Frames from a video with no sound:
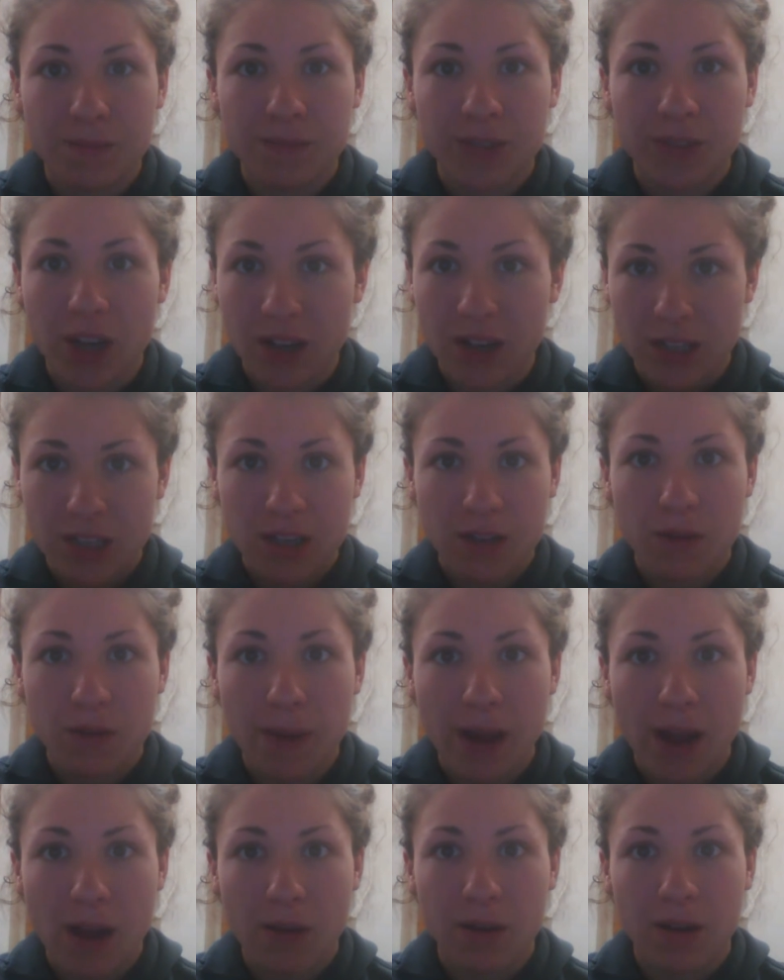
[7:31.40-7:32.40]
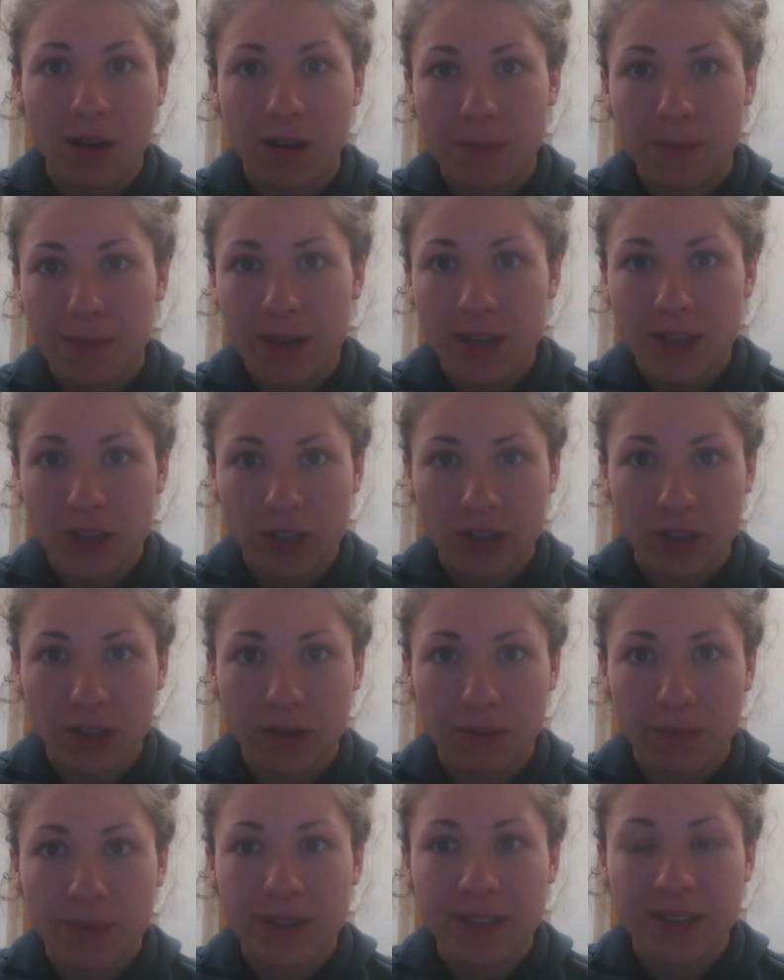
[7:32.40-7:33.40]
talk to you about our
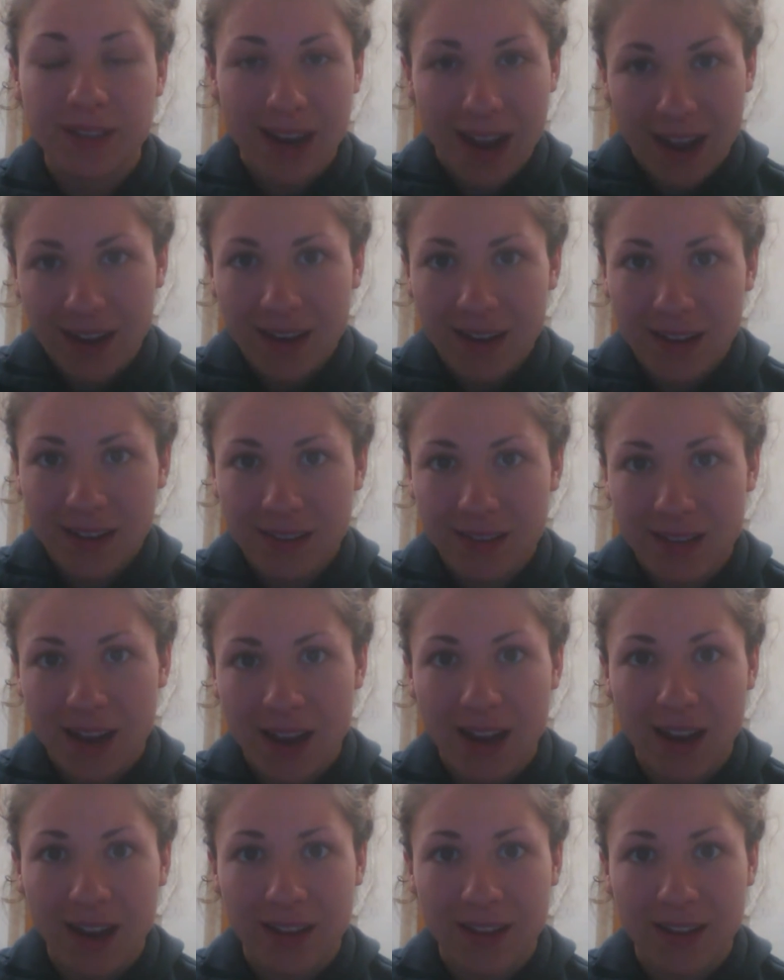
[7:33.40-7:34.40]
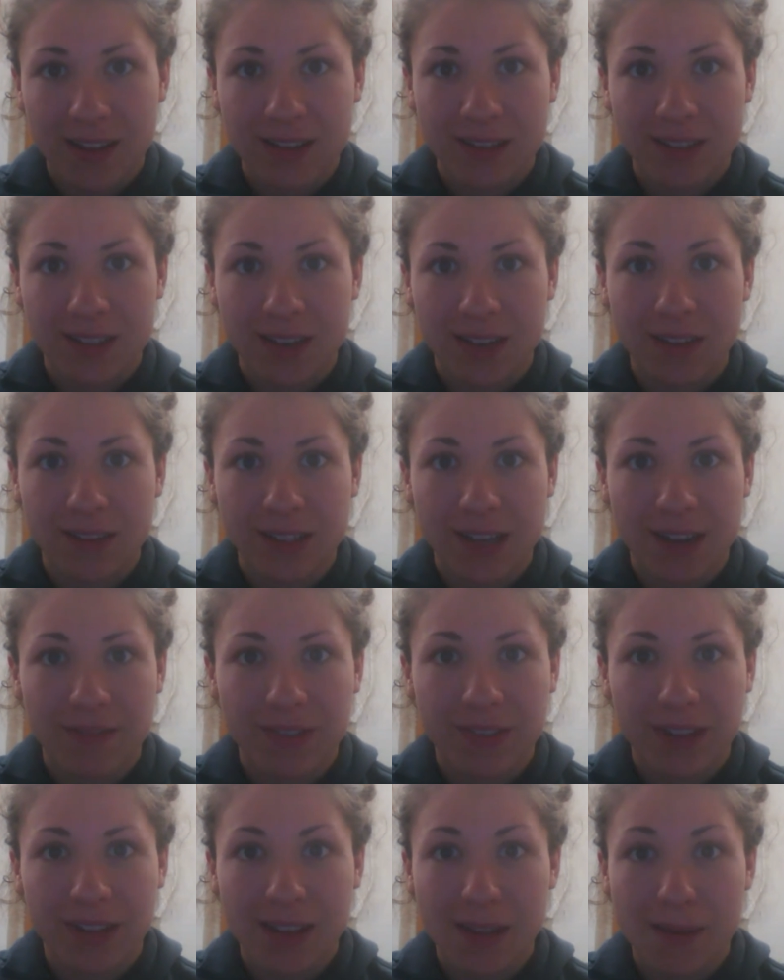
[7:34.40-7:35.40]
midterm status, and I'll
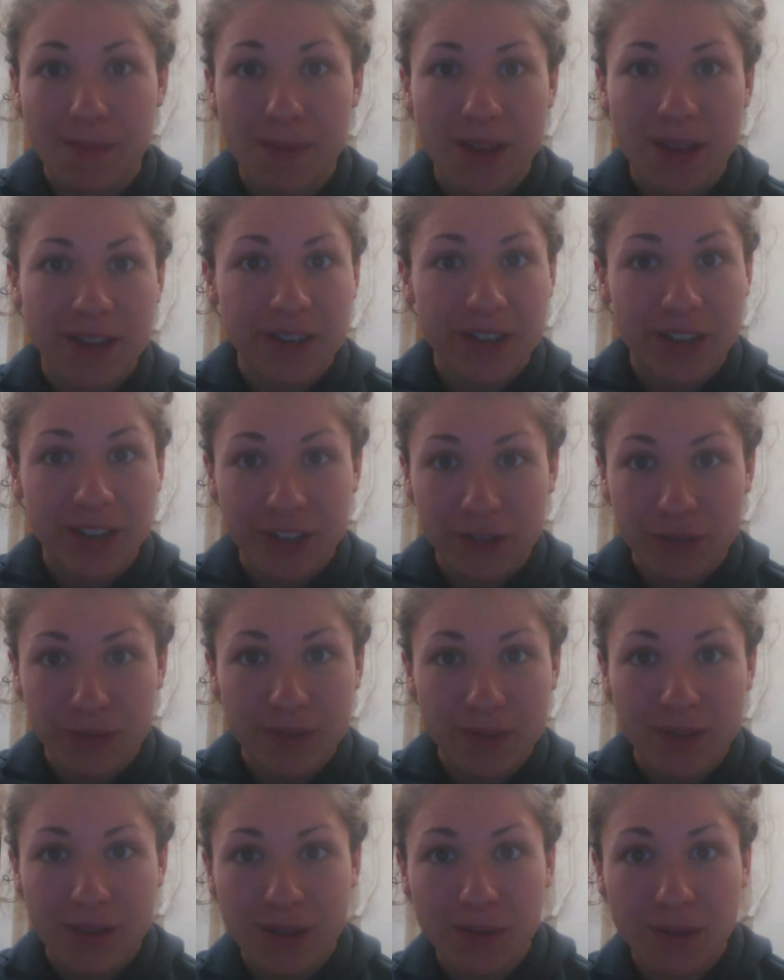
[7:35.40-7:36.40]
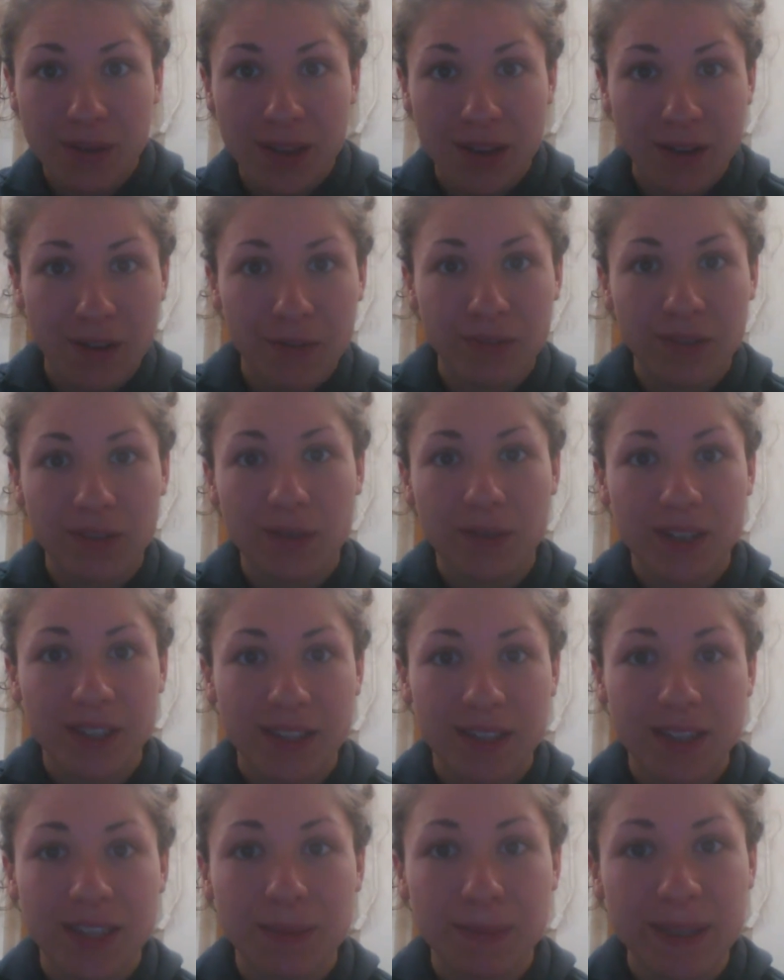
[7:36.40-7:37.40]
definitely be in touch with you here over the
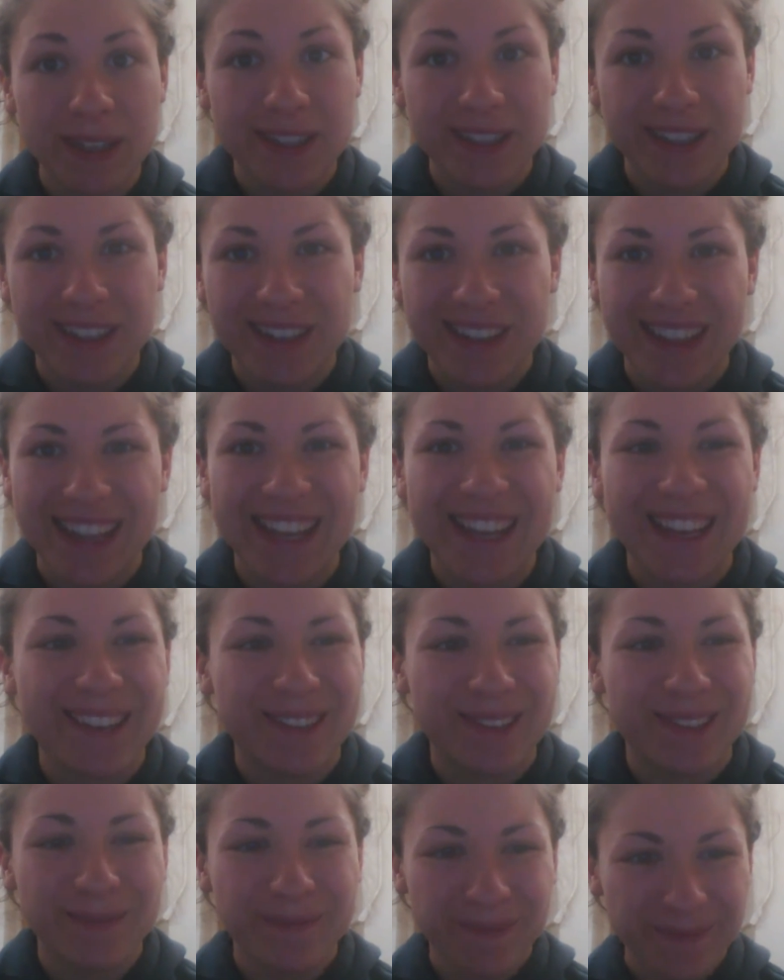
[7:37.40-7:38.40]
rest of the semester. Thank you.